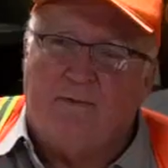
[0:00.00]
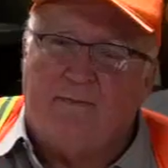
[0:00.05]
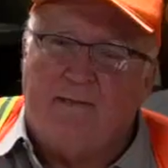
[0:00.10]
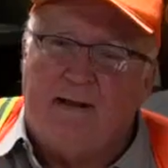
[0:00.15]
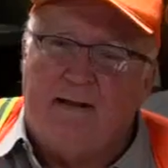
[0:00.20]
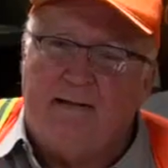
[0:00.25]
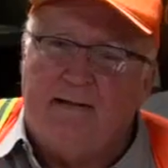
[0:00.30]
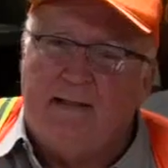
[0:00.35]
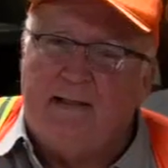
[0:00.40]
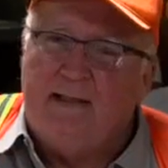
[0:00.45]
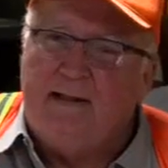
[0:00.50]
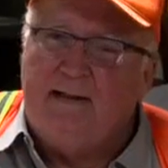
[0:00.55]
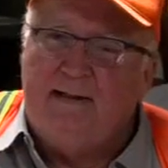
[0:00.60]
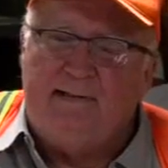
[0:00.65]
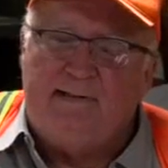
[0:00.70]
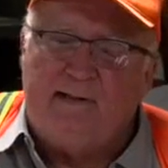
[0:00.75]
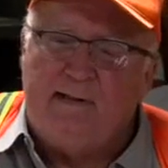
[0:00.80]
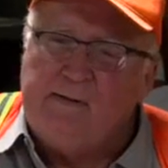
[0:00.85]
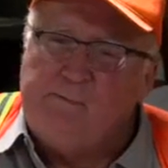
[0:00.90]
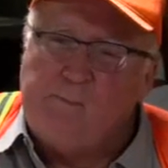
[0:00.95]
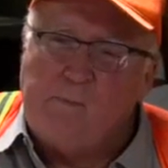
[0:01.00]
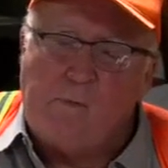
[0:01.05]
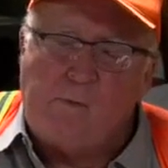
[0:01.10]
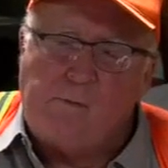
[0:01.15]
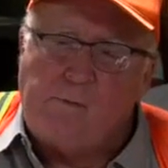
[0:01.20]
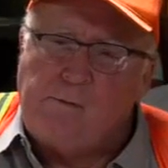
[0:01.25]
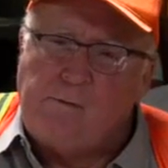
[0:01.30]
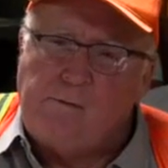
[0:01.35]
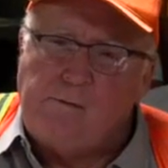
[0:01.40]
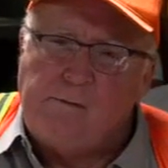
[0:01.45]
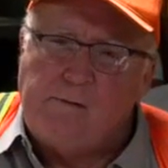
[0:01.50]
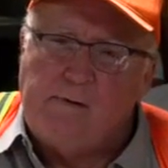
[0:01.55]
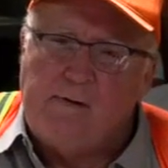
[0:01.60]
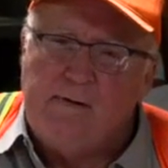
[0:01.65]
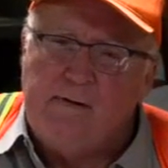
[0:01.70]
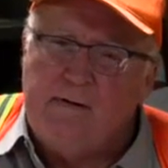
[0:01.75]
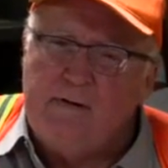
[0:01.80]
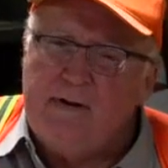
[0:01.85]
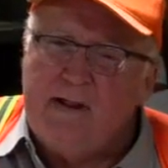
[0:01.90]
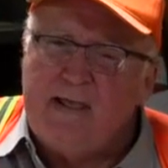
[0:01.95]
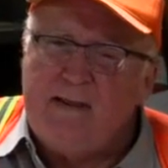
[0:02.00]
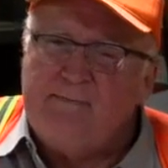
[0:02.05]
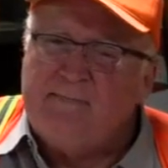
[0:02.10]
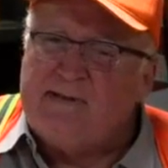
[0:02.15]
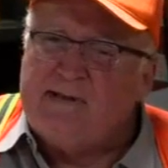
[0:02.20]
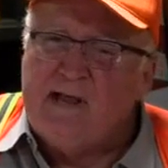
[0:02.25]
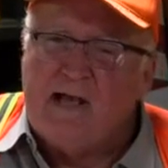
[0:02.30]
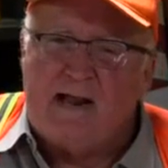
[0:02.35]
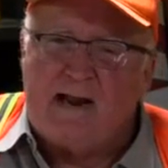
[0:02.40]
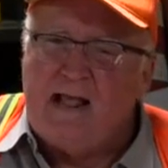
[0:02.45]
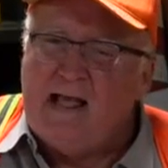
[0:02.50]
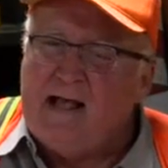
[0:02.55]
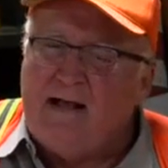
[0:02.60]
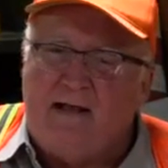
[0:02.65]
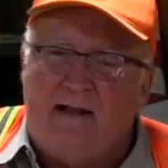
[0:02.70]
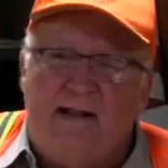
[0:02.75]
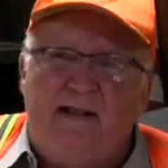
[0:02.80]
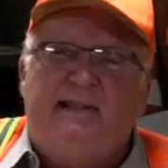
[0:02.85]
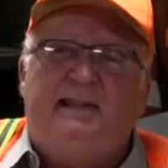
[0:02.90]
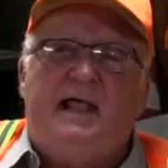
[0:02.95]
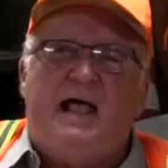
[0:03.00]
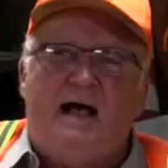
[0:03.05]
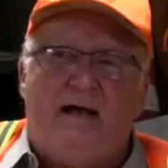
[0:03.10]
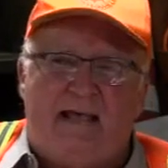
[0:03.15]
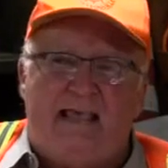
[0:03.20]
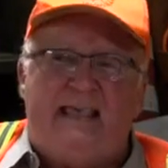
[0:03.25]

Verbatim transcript: that day, and he said, your name's not Allen, it's Alley